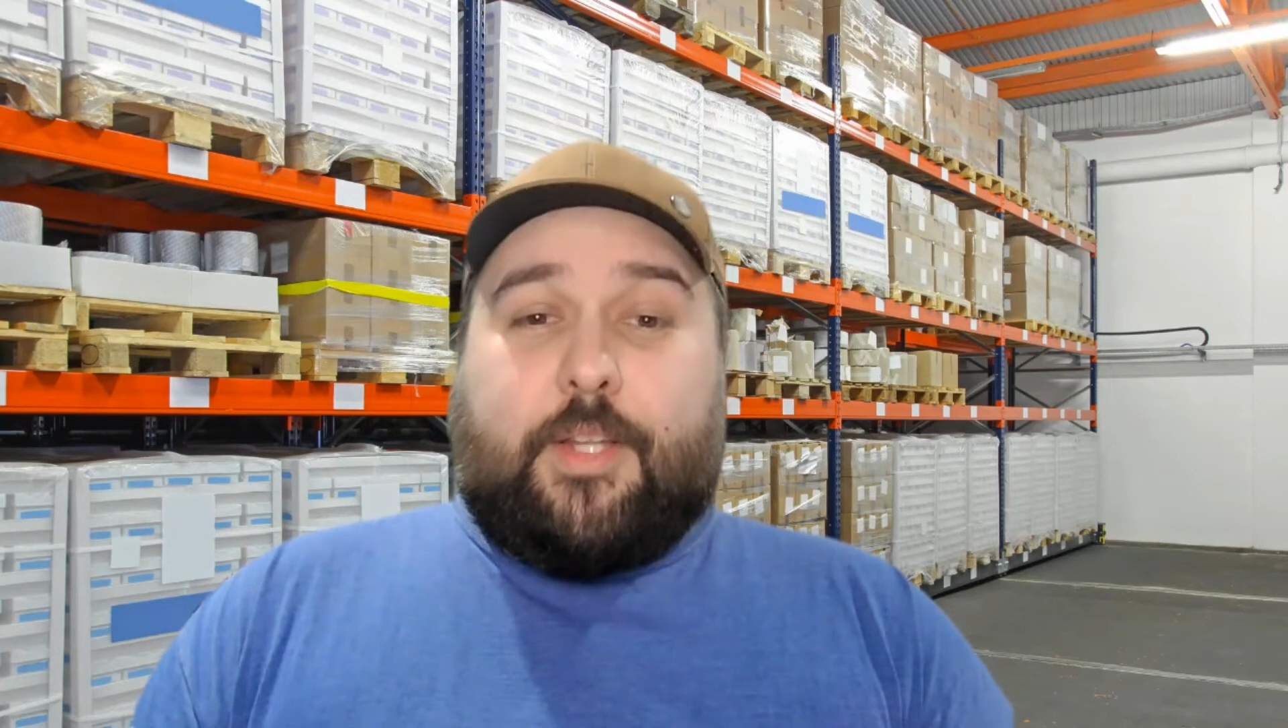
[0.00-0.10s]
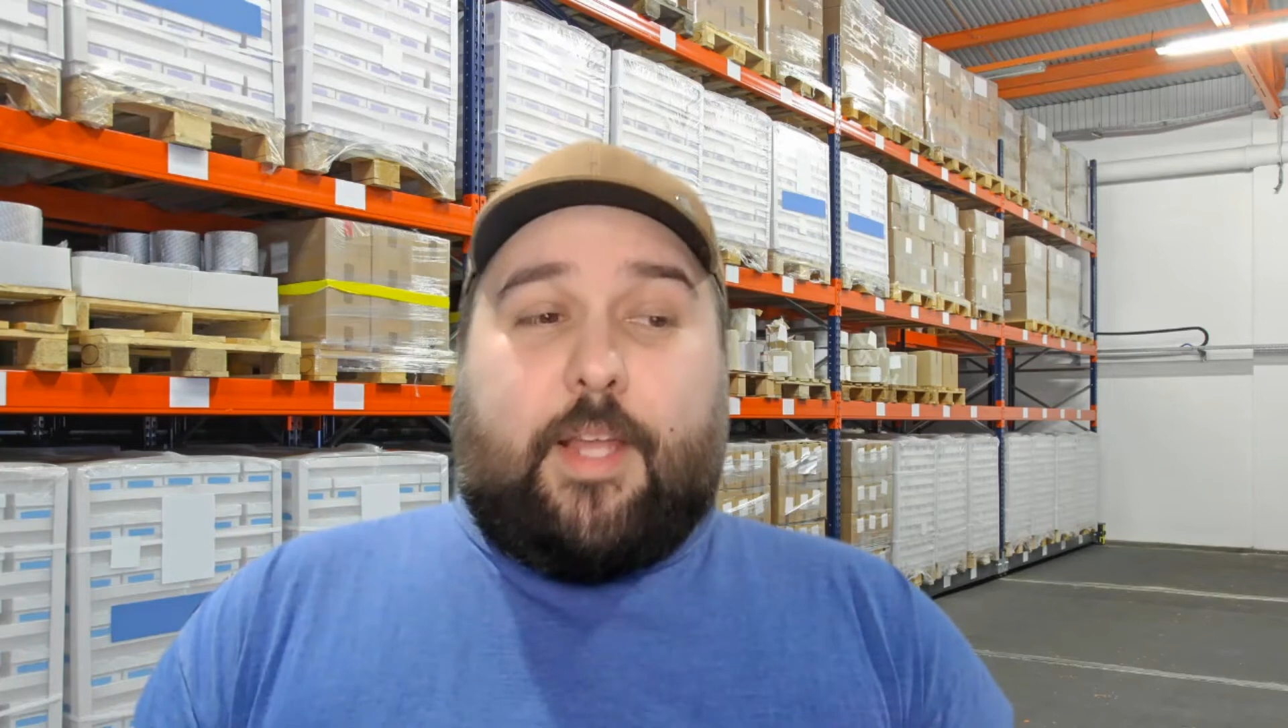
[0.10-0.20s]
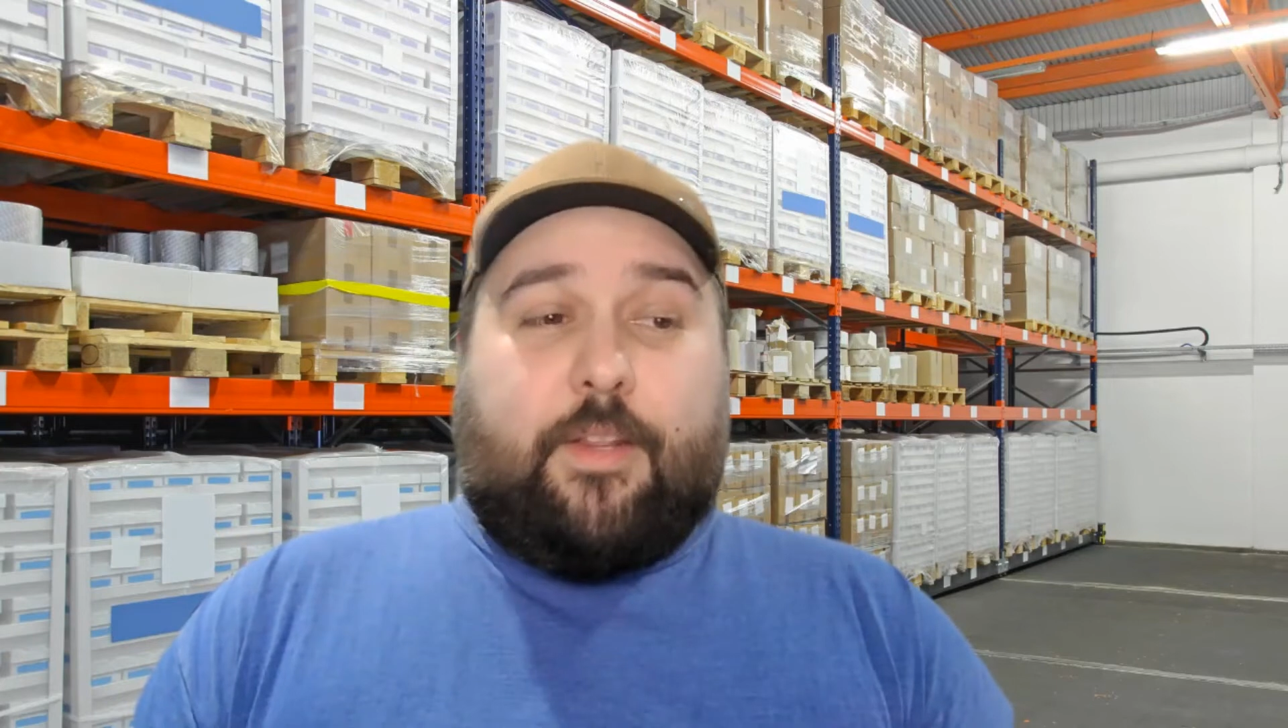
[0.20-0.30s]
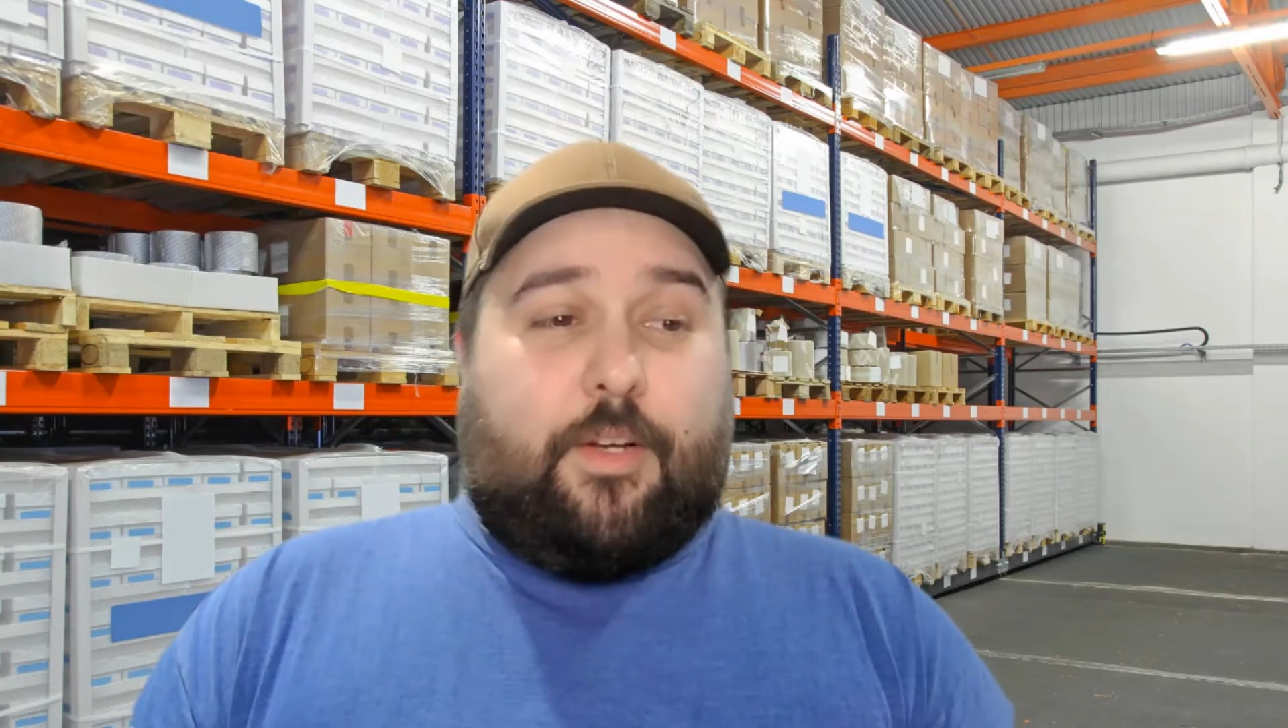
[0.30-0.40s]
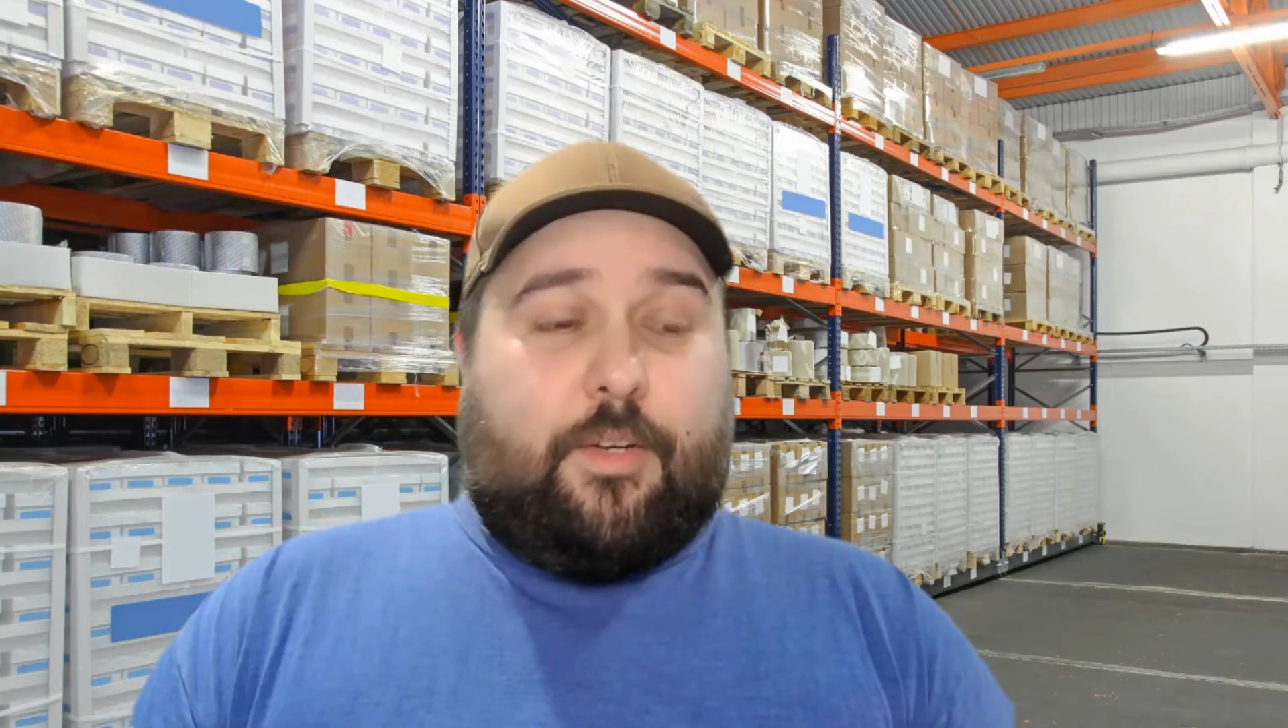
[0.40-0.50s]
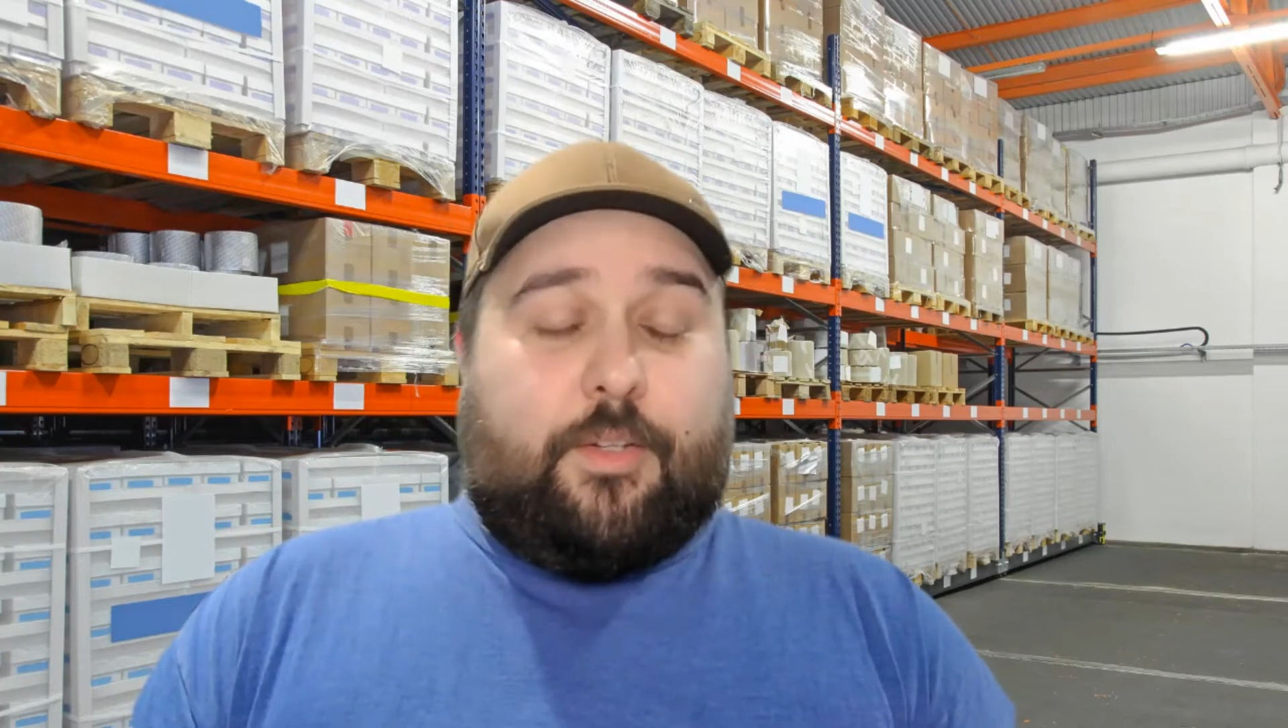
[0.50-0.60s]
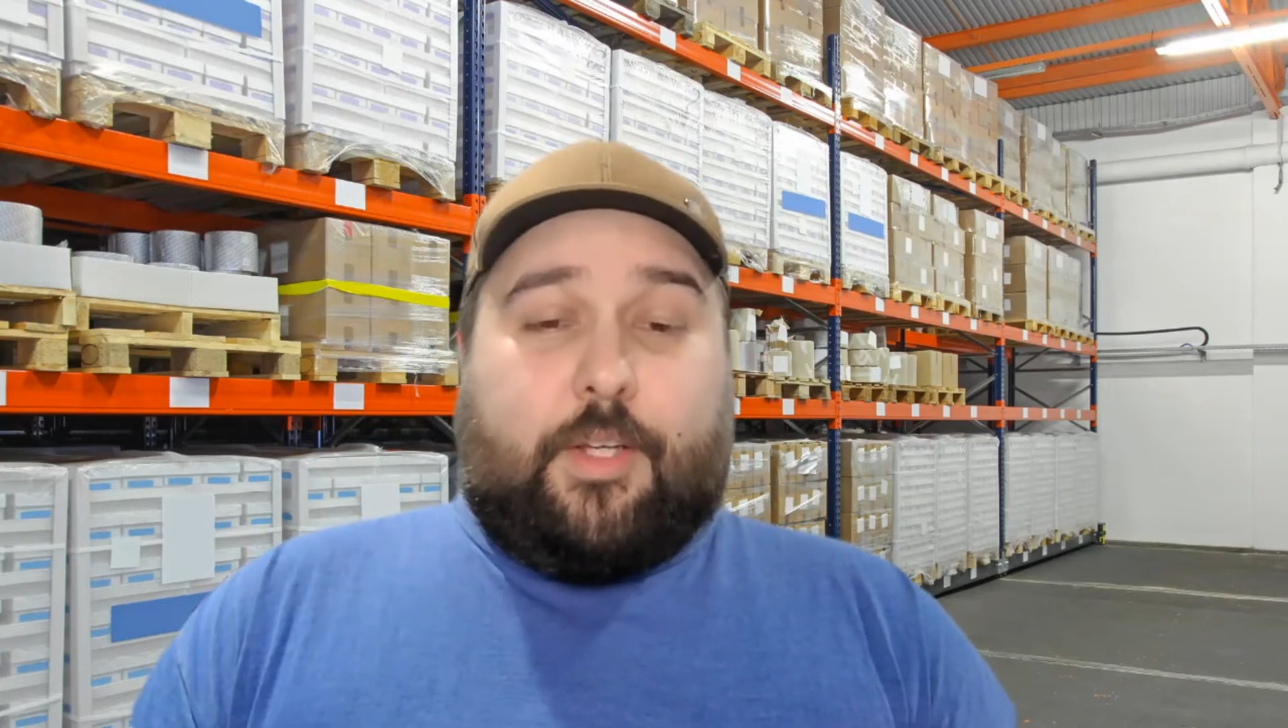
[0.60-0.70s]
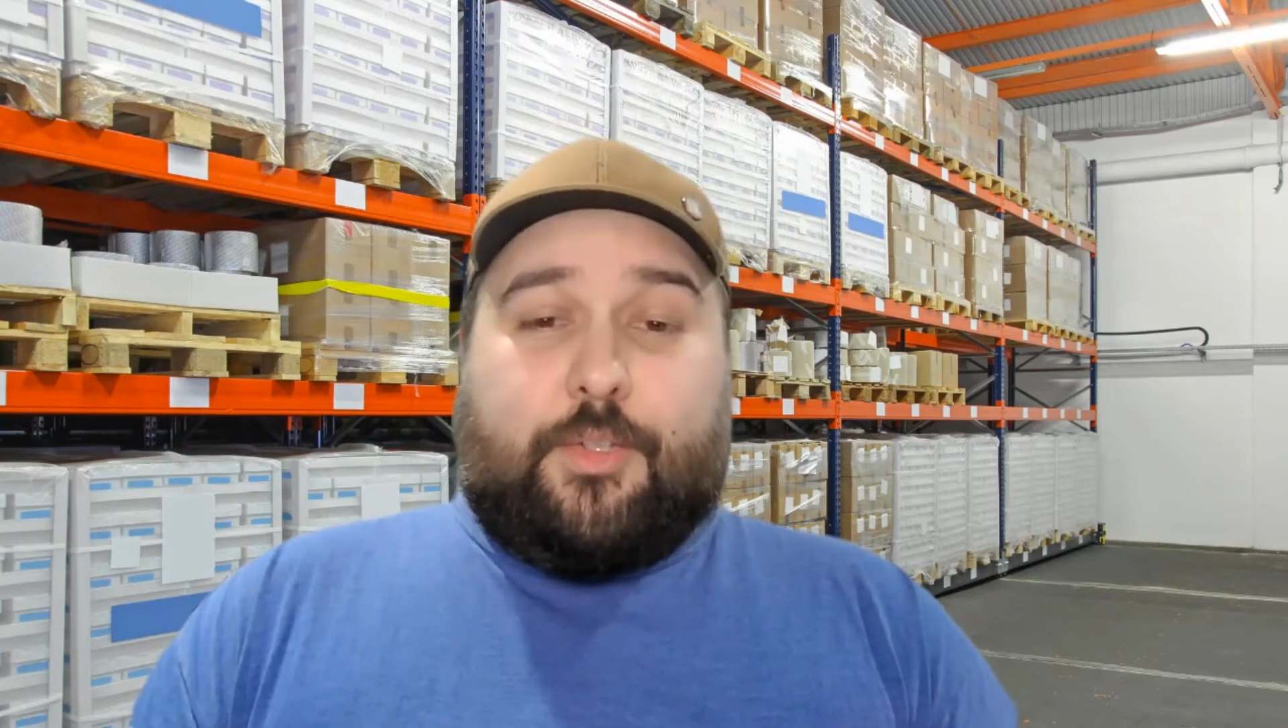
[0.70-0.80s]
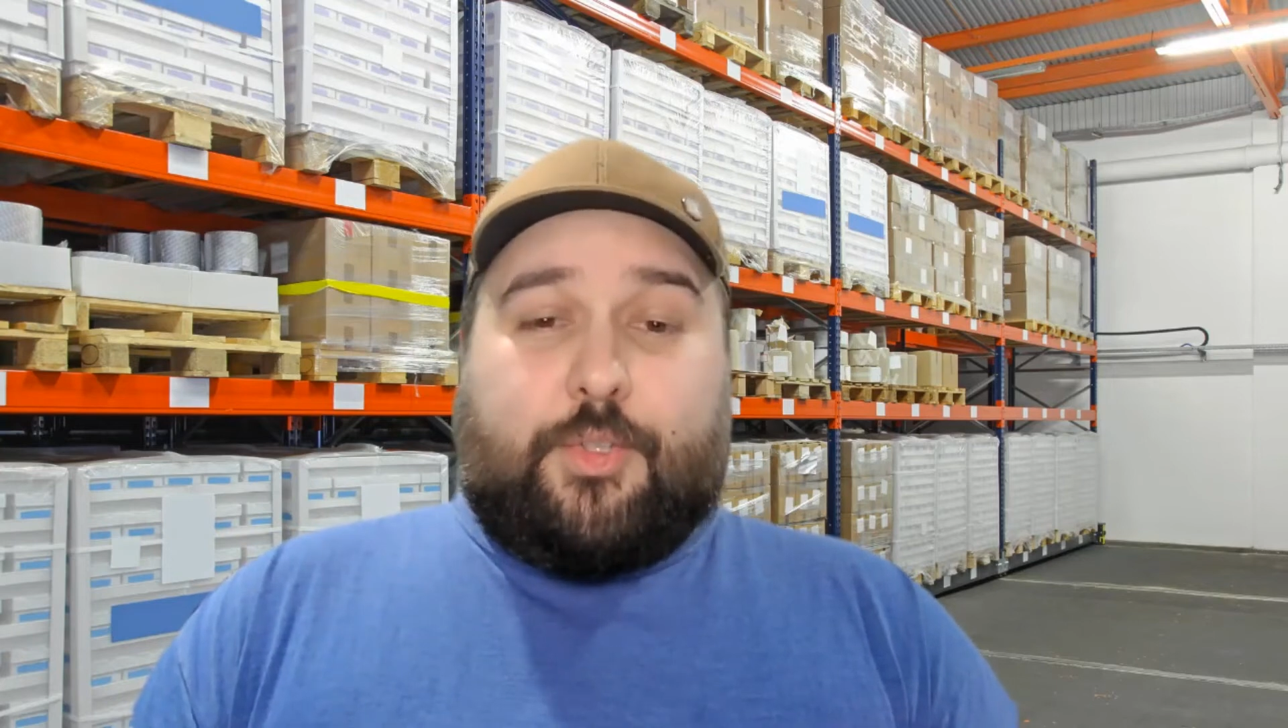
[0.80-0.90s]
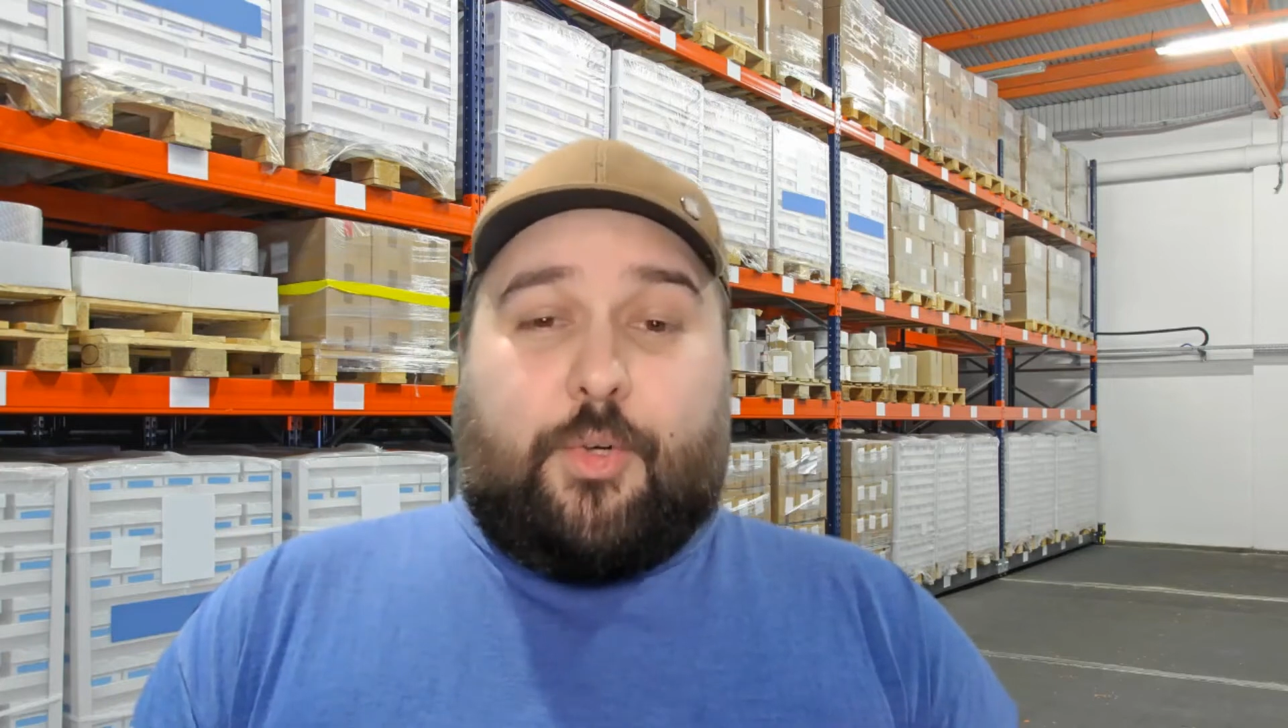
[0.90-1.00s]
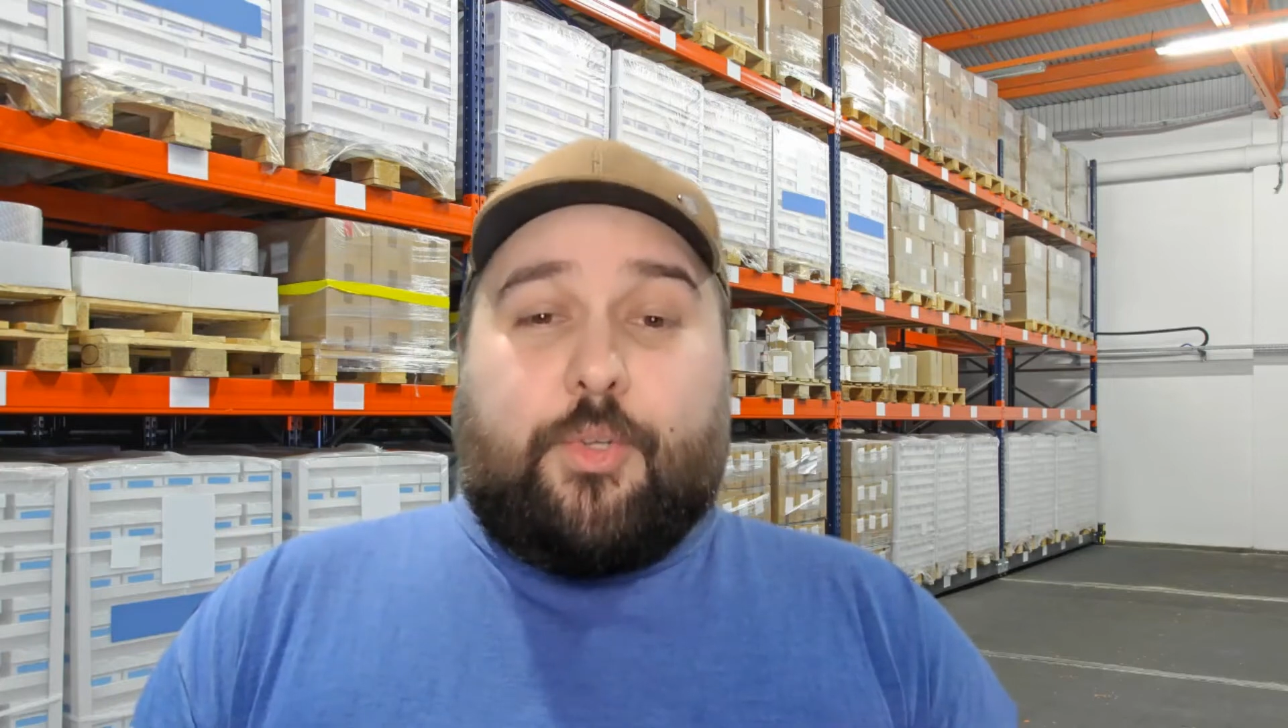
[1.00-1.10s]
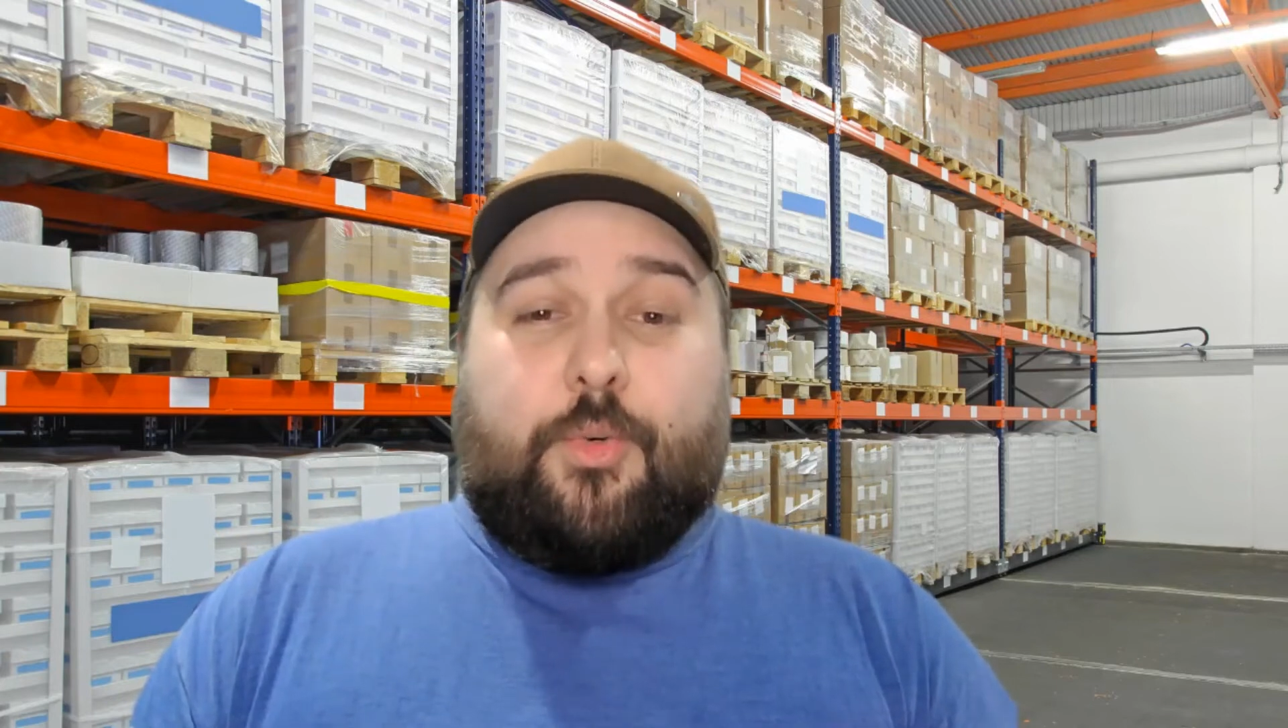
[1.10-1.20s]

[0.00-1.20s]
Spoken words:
They'll show